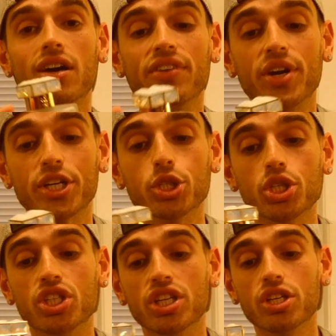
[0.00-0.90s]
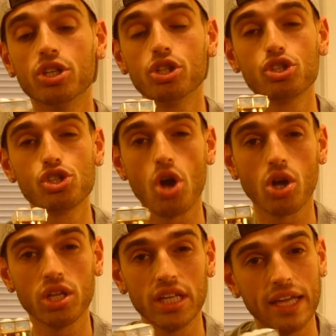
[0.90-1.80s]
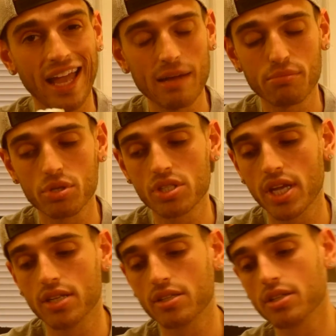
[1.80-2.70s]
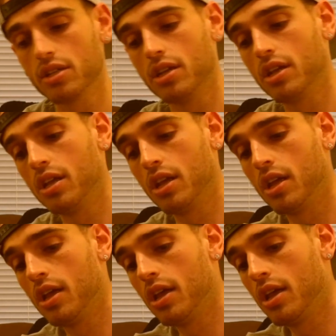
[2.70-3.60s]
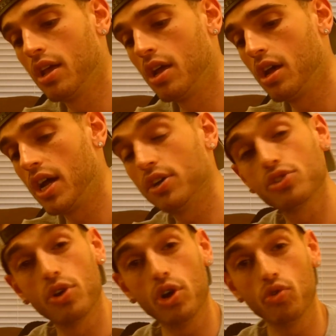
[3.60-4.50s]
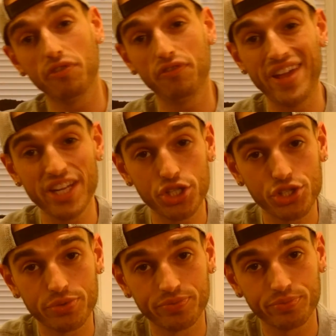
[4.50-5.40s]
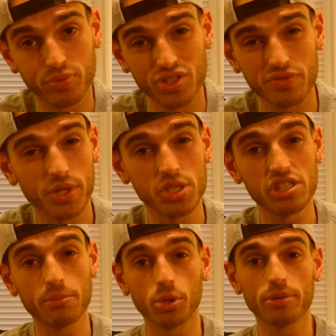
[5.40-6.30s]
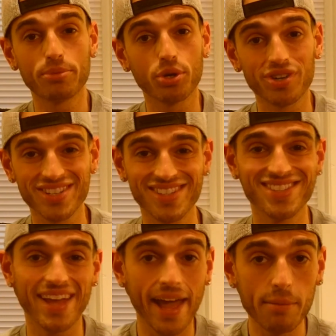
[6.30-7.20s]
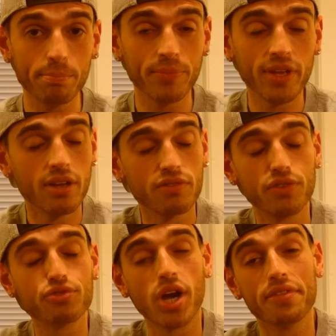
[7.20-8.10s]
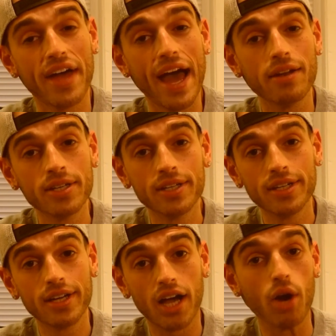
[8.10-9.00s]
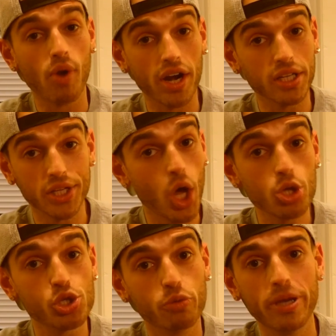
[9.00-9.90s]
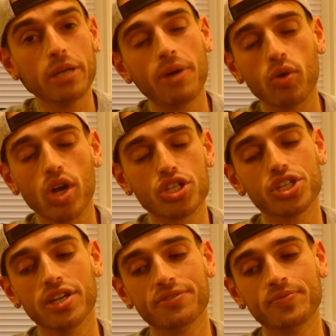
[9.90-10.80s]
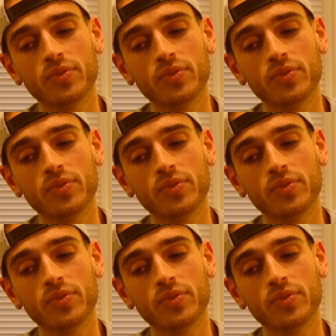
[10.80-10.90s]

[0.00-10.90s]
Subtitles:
Very good chocolatey amber scent. I also own Fetish, which is very similar to Pure Distance M, if you've tried that. Ironically, also made by Raja Dove.